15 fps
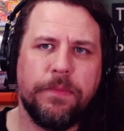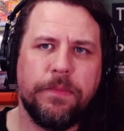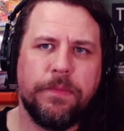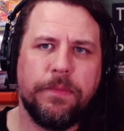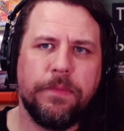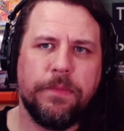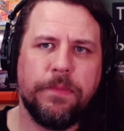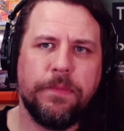
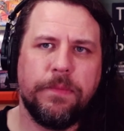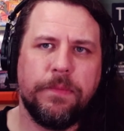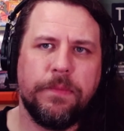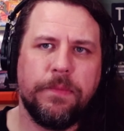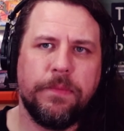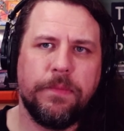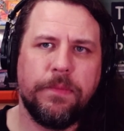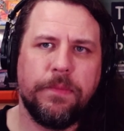
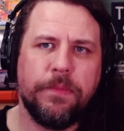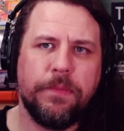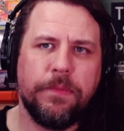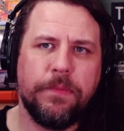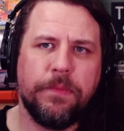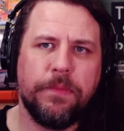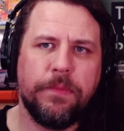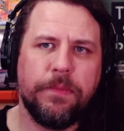
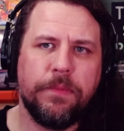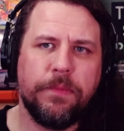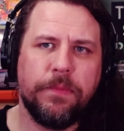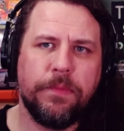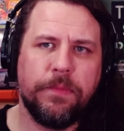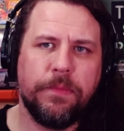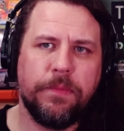(silent)